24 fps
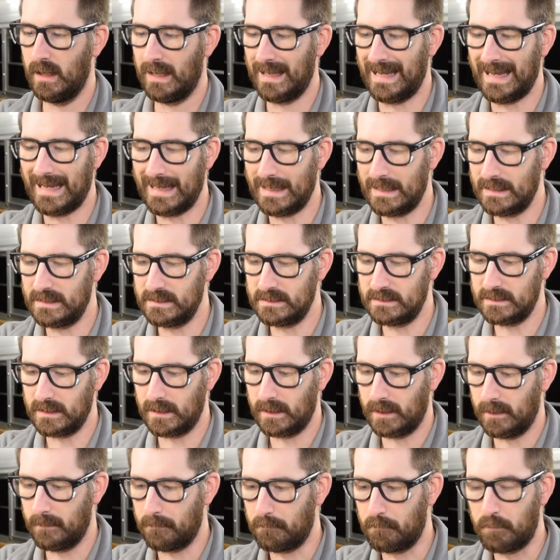And
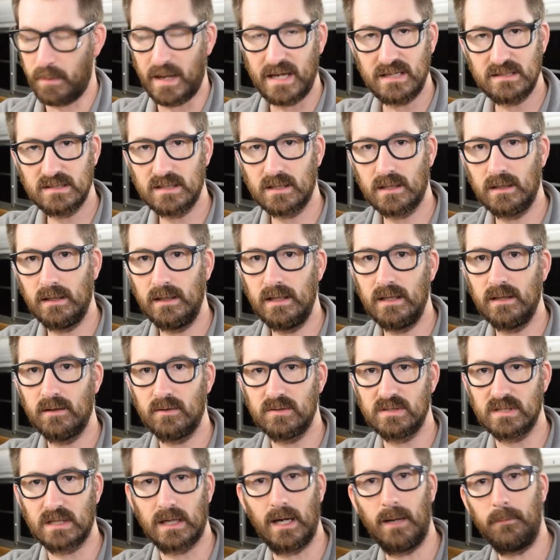basically
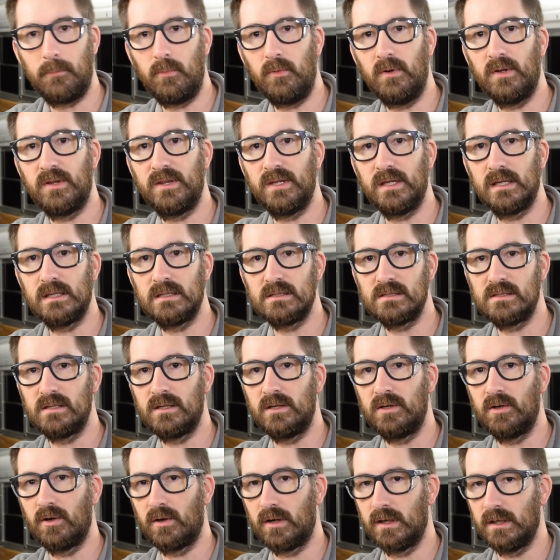there's a couple of things that
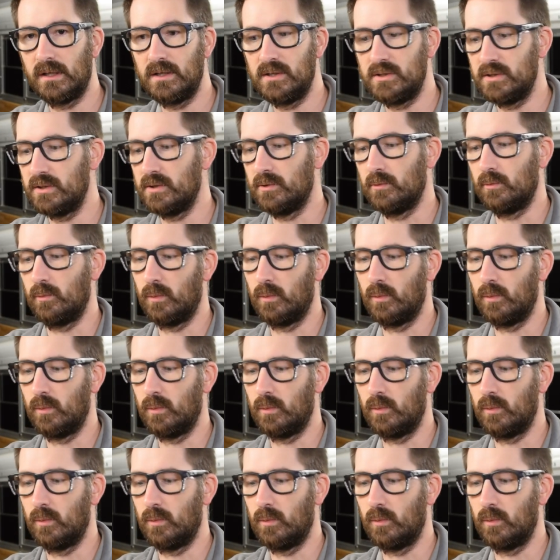you're going to do.